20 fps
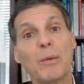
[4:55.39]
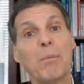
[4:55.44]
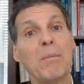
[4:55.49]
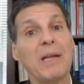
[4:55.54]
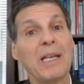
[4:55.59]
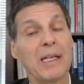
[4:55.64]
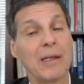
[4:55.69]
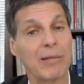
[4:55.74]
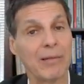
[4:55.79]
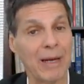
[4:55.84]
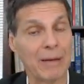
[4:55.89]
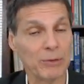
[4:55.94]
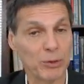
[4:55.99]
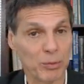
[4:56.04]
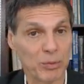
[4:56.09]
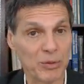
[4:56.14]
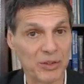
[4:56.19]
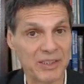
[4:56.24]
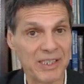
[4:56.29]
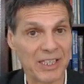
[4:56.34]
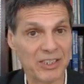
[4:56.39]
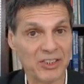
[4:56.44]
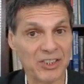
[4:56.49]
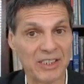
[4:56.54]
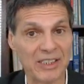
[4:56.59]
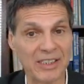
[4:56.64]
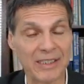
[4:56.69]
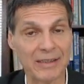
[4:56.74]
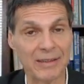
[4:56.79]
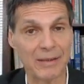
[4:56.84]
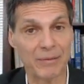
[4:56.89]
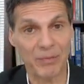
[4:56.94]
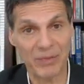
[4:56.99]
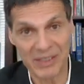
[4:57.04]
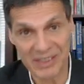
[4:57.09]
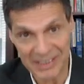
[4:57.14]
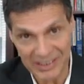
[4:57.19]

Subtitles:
milligrams per deciliter.